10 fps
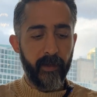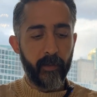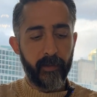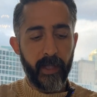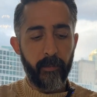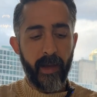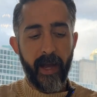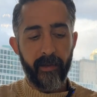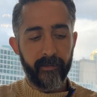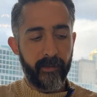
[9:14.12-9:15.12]
able to get
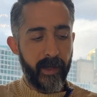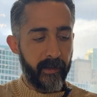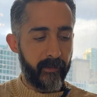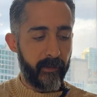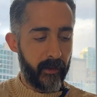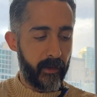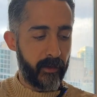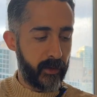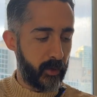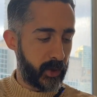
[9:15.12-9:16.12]
past that
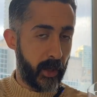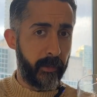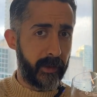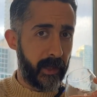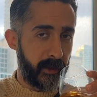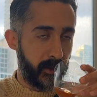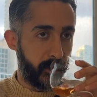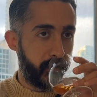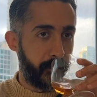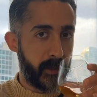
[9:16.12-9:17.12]
sharp metallic
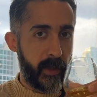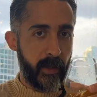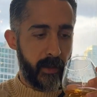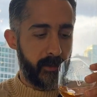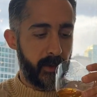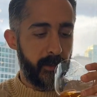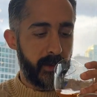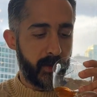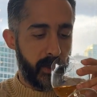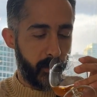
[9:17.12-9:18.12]
note. Let
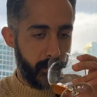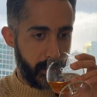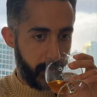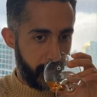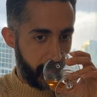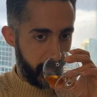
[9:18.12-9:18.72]
me try it one more time.